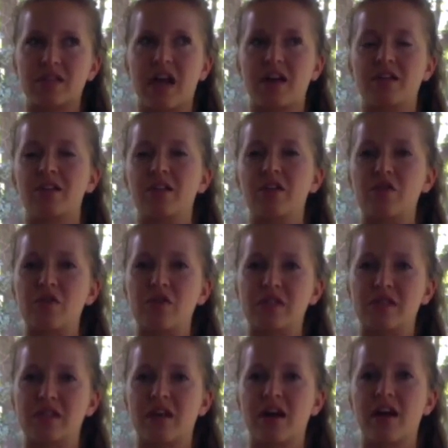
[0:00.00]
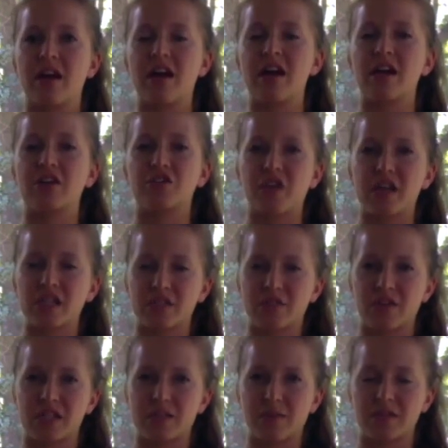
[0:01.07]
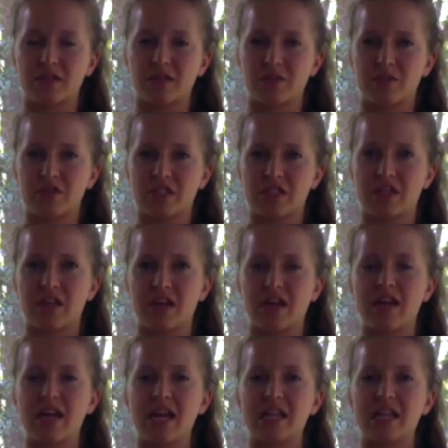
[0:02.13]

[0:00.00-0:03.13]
how to use the transverse muscles, which is the